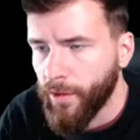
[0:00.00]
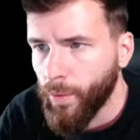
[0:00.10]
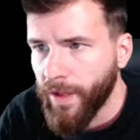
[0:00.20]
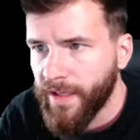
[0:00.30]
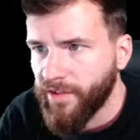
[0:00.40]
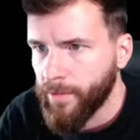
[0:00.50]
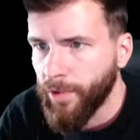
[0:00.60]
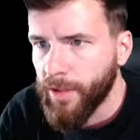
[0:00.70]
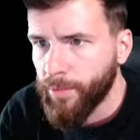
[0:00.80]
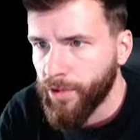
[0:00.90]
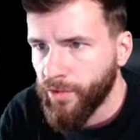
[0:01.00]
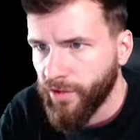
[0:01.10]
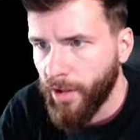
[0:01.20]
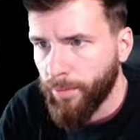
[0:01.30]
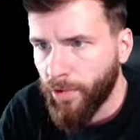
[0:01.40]
willingness and ability to produce
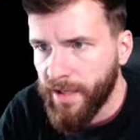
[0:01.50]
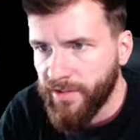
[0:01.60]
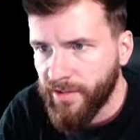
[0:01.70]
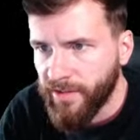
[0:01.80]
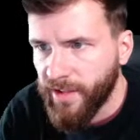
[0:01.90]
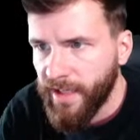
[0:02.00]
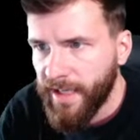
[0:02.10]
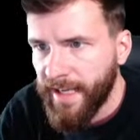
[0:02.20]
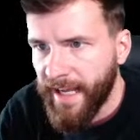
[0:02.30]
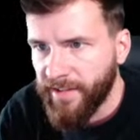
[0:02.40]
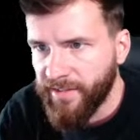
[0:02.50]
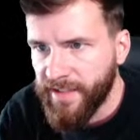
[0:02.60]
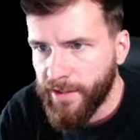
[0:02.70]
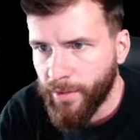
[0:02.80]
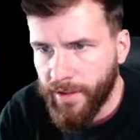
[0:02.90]
at all prices has
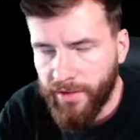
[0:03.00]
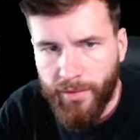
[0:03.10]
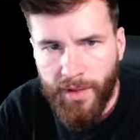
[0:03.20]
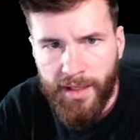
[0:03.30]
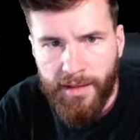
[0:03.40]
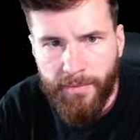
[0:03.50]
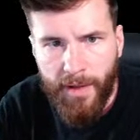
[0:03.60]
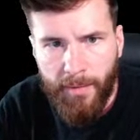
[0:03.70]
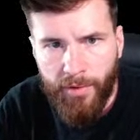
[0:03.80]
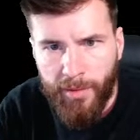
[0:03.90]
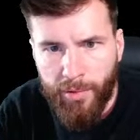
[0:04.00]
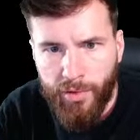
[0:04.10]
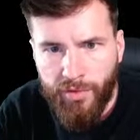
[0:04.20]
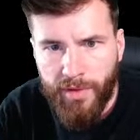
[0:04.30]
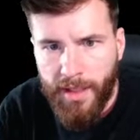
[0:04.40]
decreased, right? They're going to
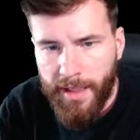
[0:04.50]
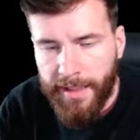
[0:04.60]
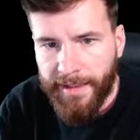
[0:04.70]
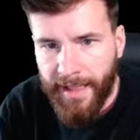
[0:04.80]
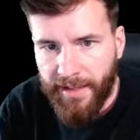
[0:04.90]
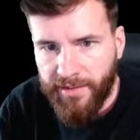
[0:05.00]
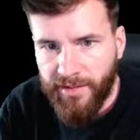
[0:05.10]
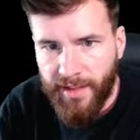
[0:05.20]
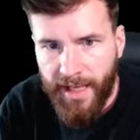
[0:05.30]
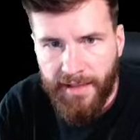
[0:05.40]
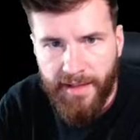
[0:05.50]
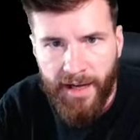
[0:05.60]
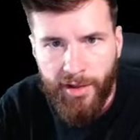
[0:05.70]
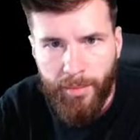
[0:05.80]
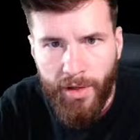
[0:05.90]
produce less at
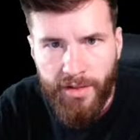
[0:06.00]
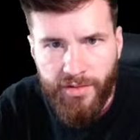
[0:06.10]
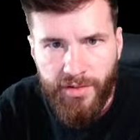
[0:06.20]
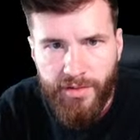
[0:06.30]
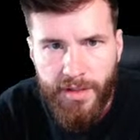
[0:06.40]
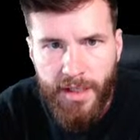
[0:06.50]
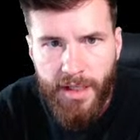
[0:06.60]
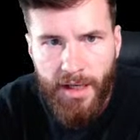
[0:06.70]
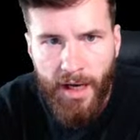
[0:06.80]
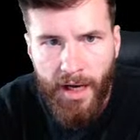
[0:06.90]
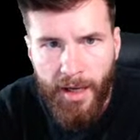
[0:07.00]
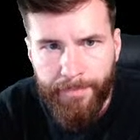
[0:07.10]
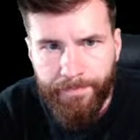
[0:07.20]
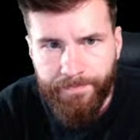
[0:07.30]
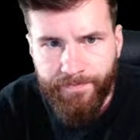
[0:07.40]
higher prices.
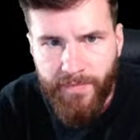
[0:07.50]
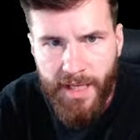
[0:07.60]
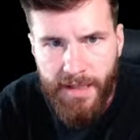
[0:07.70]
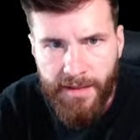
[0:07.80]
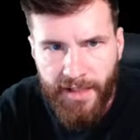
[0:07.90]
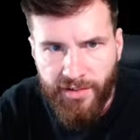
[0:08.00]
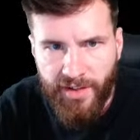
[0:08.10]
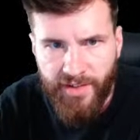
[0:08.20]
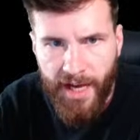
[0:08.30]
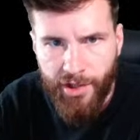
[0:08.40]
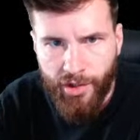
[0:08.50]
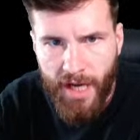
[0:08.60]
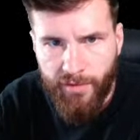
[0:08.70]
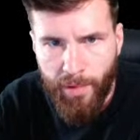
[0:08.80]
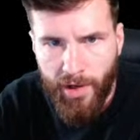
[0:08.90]
And the next it says, on your
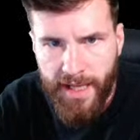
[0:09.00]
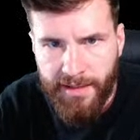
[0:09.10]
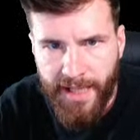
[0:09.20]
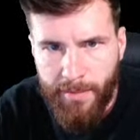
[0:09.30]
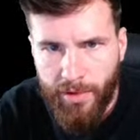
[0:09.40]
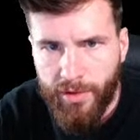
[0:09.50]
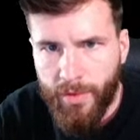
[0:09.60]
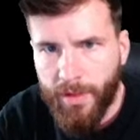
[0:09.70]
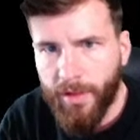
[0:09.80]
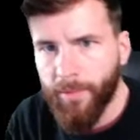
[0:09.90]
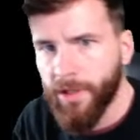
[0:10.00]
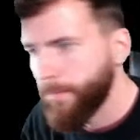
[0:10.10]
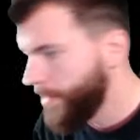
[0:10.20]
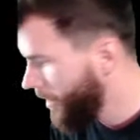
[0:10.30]
graph in part A, label the new equilibrium